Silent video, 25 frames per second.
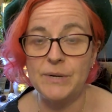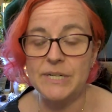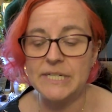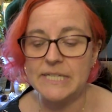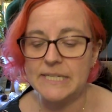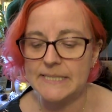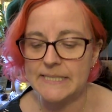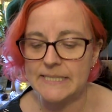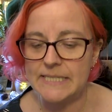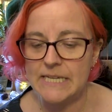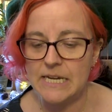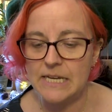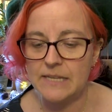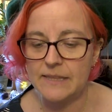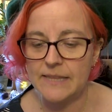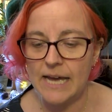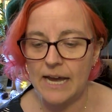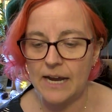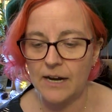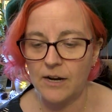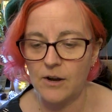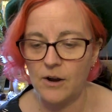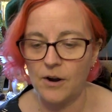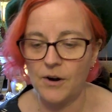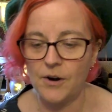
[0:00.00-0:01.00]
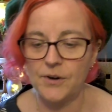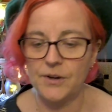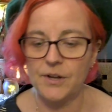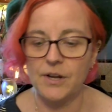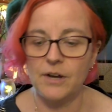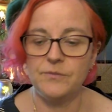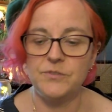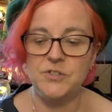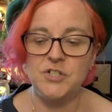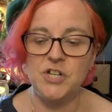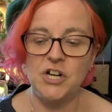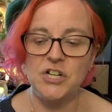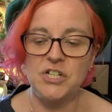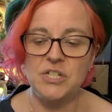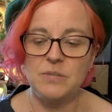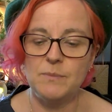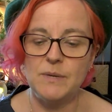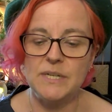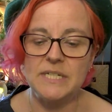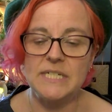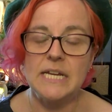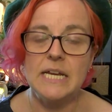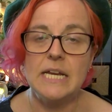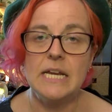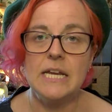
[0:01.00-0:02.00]
We did see that card of
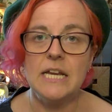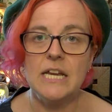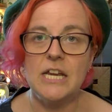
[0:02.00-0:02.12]
Judgment